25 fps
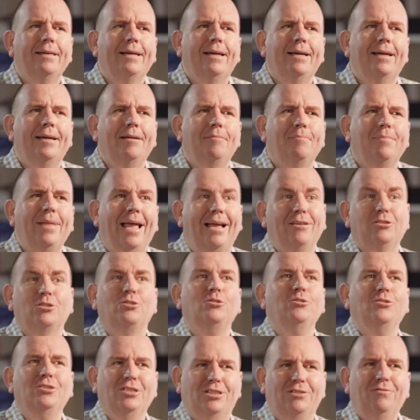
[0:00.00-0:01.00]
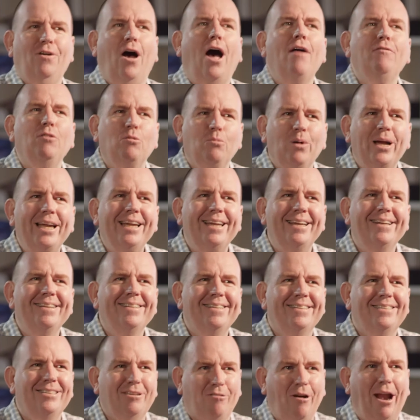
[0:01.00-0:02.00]
our Student Survival Week,
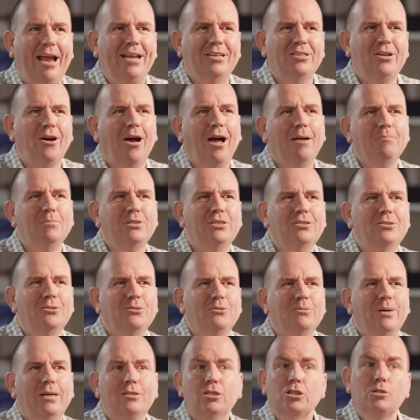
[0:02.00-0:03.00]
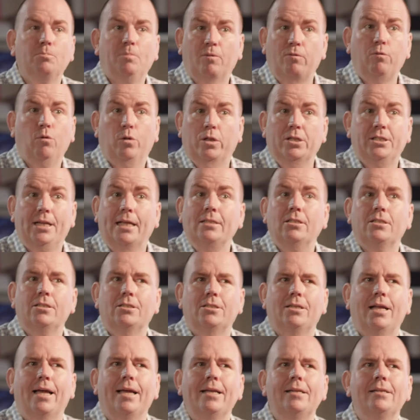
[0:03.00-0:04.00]
it's a great time to, just before the
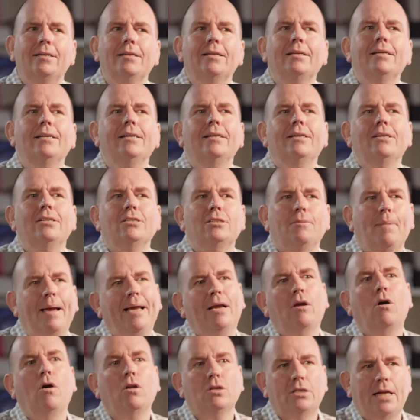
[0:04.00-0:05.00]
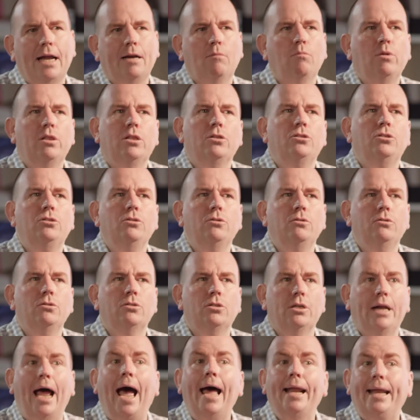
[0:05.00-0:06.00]
census date, to make contact with the students
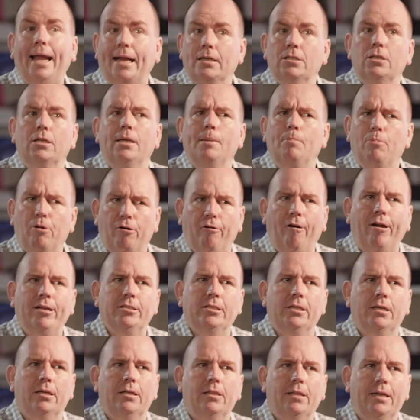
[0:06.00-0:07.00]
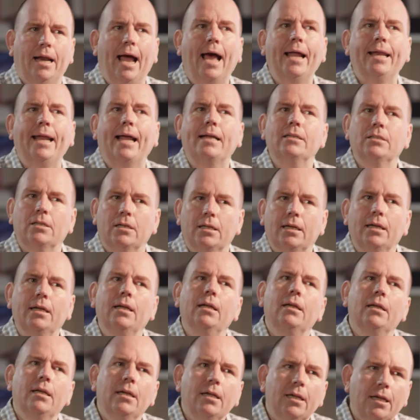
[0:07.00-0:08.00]
that aren't actually progressing, that aren't actually
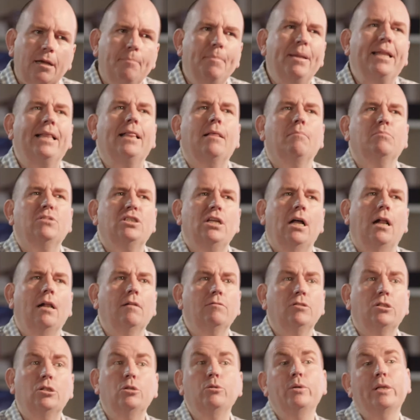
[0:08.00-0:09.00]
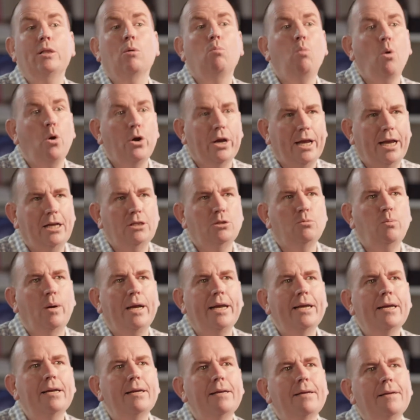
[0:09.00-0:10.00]
committing themselves to doing the work each
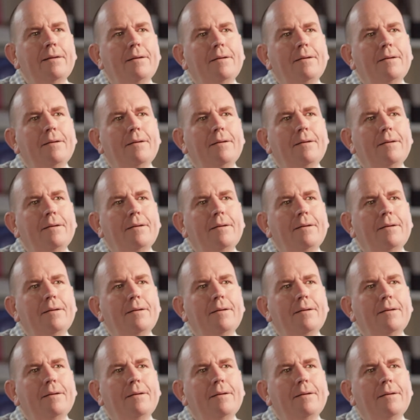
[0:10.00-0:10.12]
week,